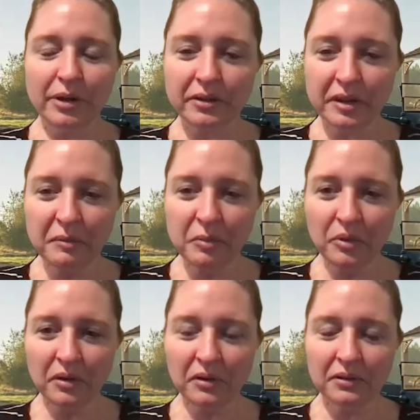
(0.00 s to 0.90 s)
brother
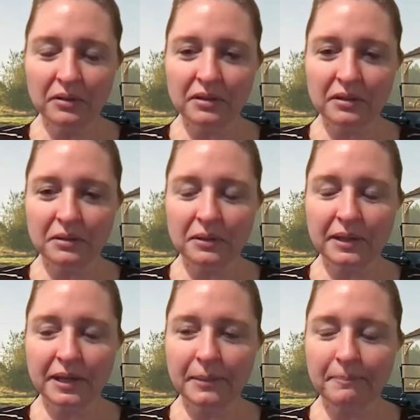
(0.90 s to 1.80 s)
anymore, or
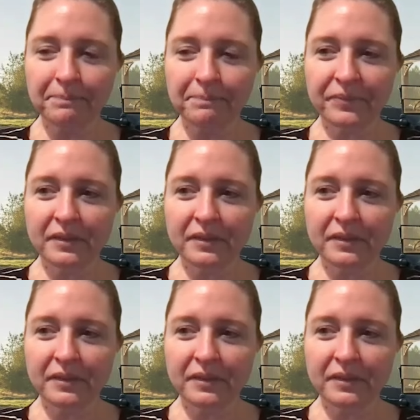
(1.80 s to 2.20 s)
or um,